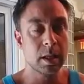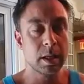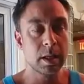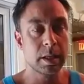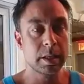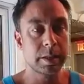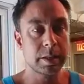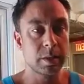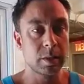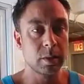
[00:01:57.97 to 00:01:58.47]

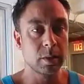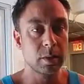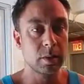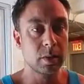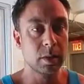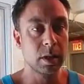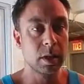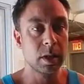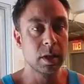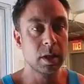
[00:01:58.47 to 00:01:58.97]
So
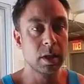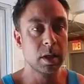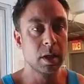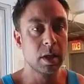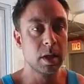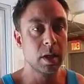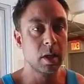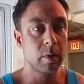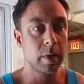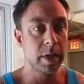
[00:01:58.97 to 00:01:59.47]

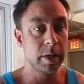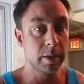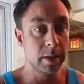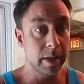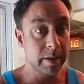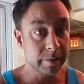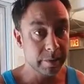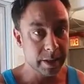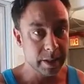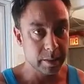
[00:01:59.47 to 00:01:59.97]
when you
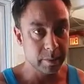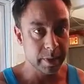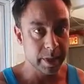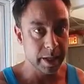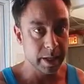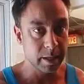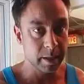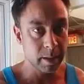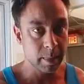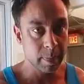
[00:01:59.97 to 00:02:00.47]
lift
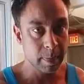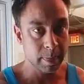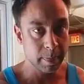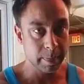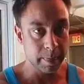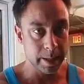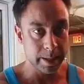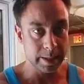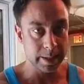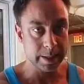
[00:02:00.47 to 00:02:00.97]
something
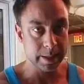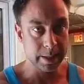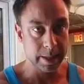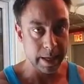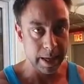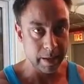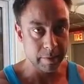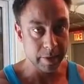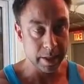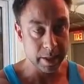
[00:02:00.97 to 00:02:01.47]
that's
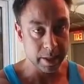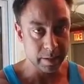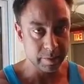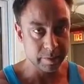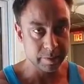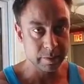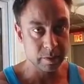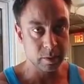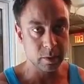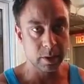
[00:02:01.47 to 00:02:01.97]
heavy
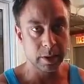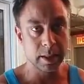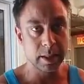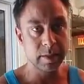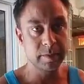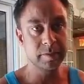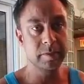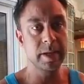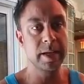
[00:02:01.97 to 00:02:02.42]
enough, or you lift